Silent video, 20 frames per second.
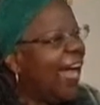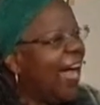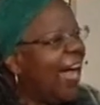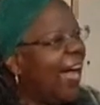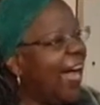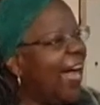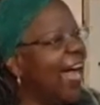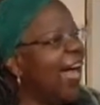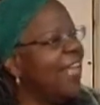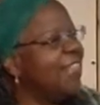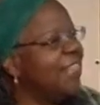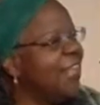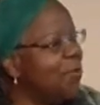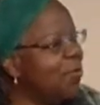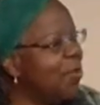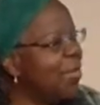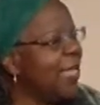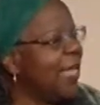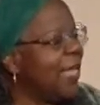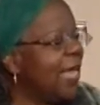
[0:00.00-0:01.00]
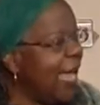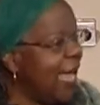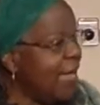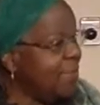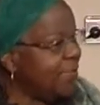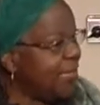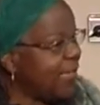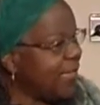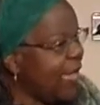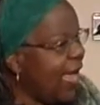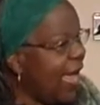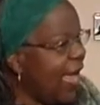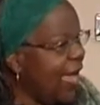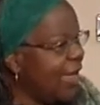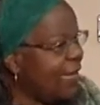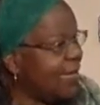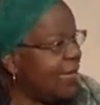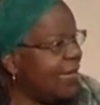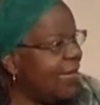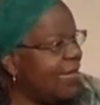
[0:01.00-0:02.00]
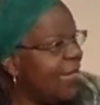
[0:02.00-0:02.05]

And then when it came to light,